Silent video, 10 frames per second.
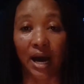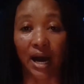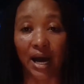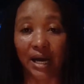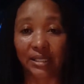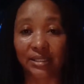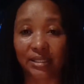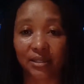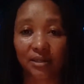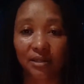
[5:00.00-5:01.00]

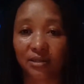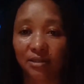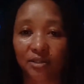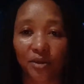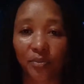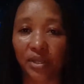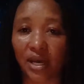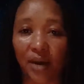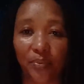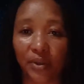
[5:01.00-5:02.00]
and something
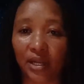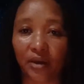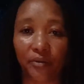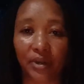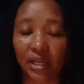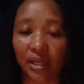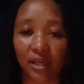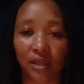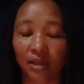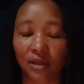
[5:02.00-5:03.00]
happened that
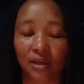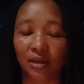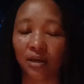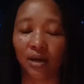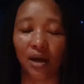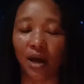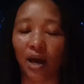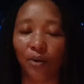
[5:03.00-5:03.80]
really, I